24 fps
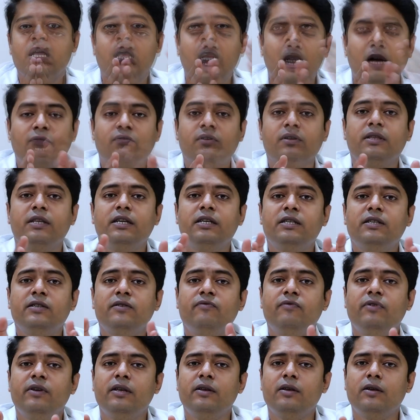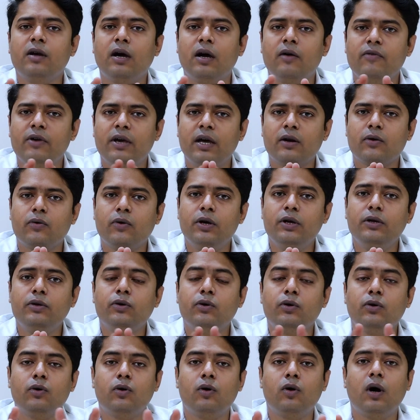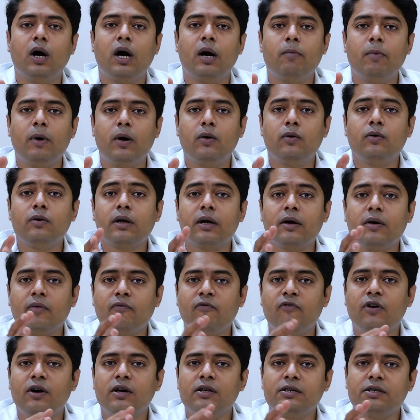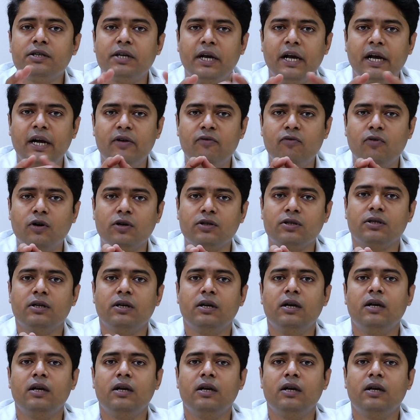After this, we are going to know about first head wash.